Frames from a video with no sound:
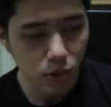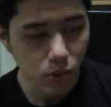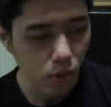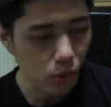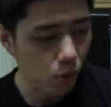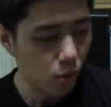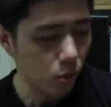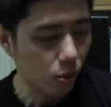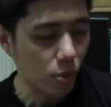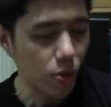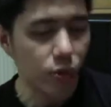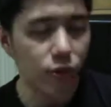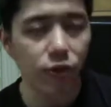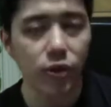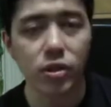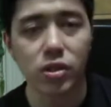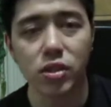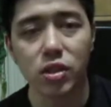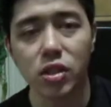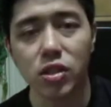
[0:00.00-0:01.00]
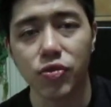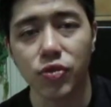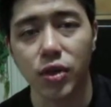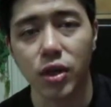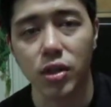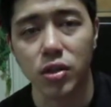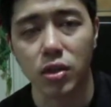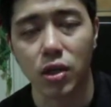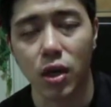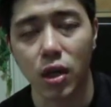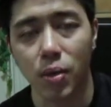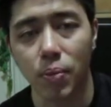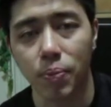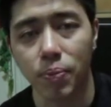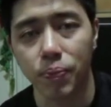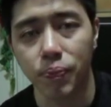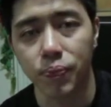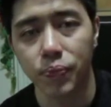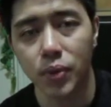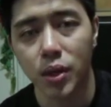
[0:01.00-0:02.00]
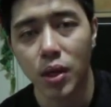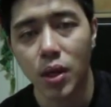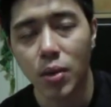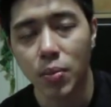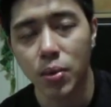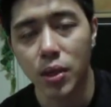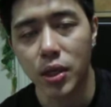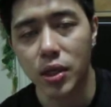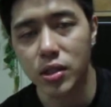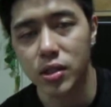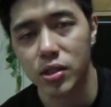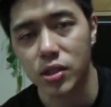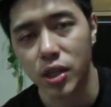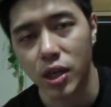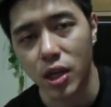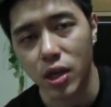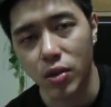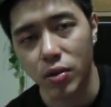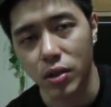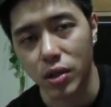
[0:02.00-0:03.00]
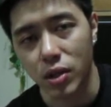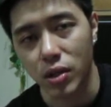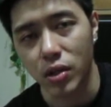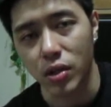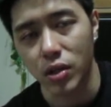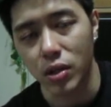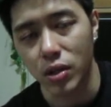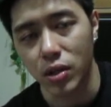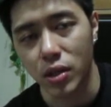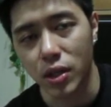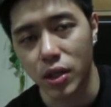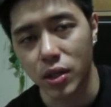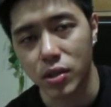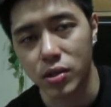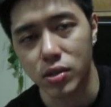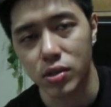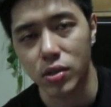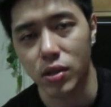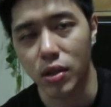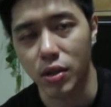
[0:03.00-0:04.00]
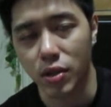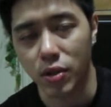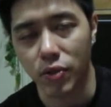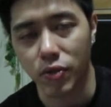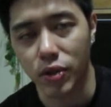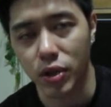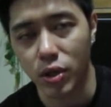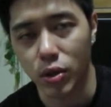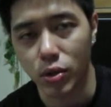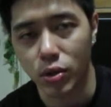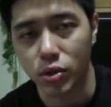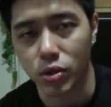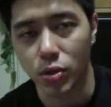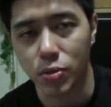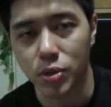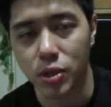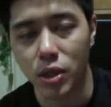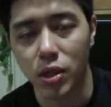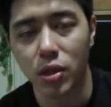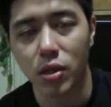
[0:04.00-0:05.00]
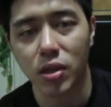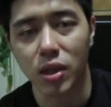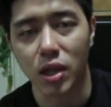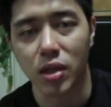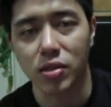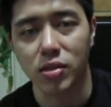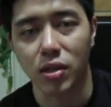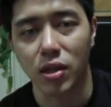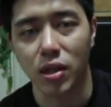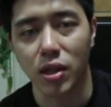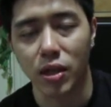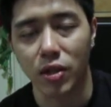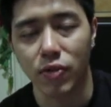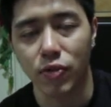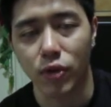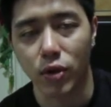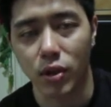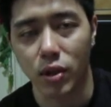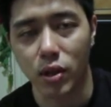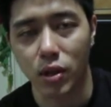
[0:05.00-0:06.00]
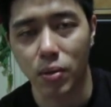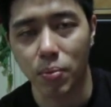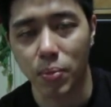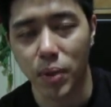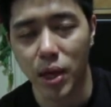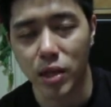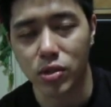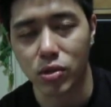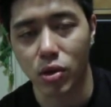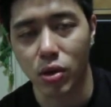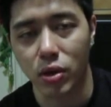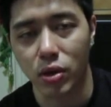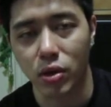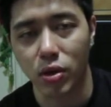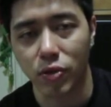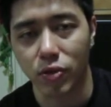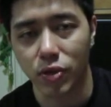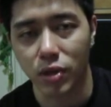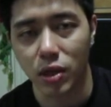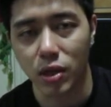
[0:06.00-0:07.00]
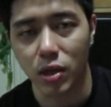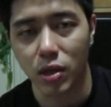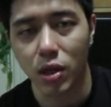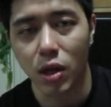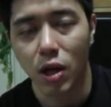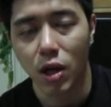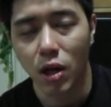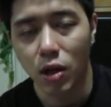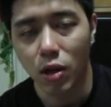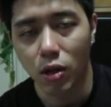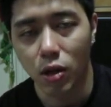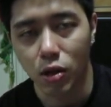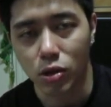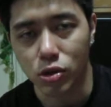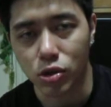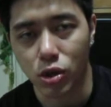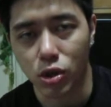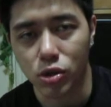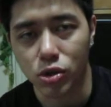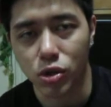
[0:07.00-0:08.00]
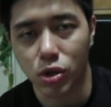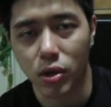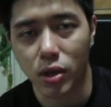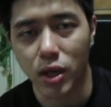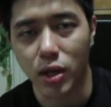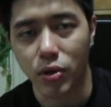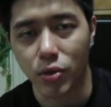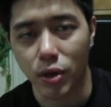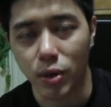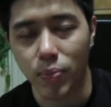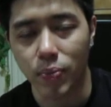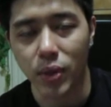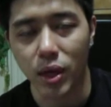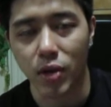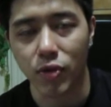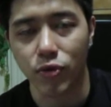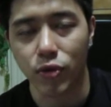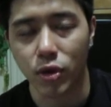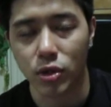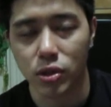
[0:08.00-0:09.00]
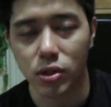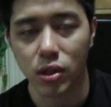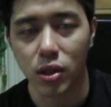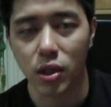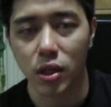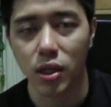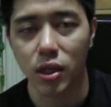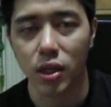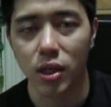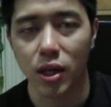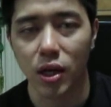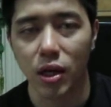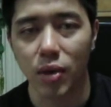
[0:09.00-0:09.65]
So first things first, please check out the links in the video description. That is the link for the mass order of the Longshot shotgun grip. Unfortunately,